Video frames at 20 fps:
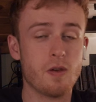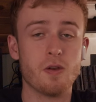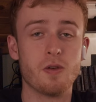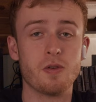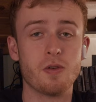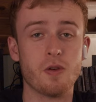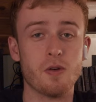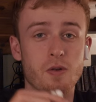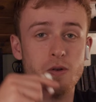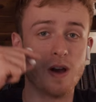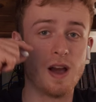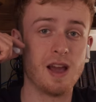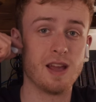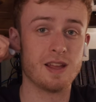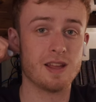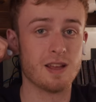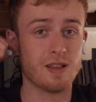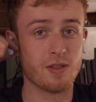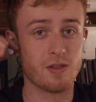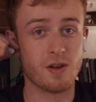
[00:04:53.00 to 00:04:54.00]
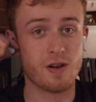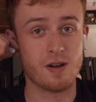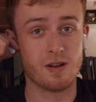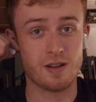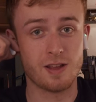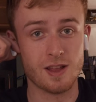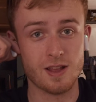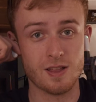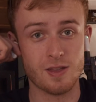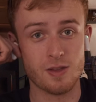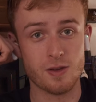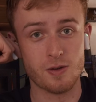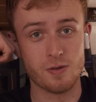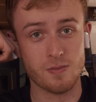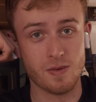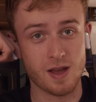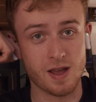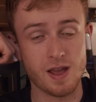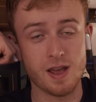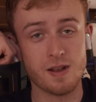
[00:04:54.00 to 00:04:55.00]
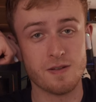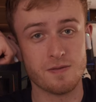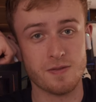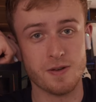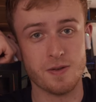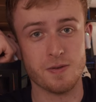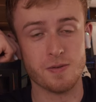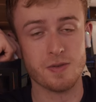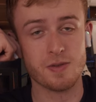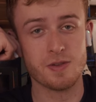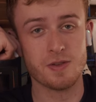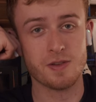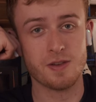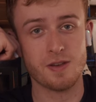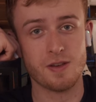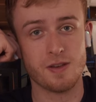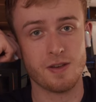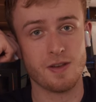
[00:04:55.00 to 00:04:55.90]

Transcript: So I can talk into my headphones